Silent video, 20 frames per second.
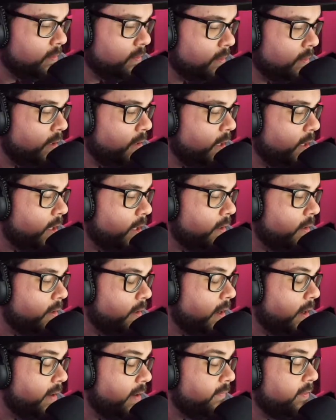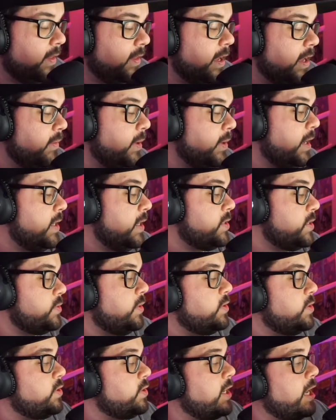Hell yeah. After that, we got
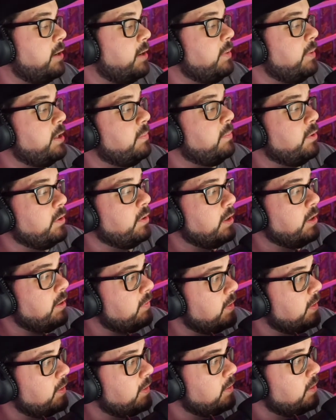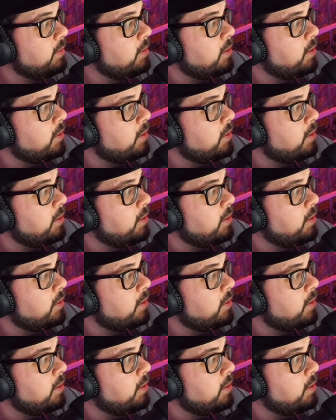Strange Academy number 11,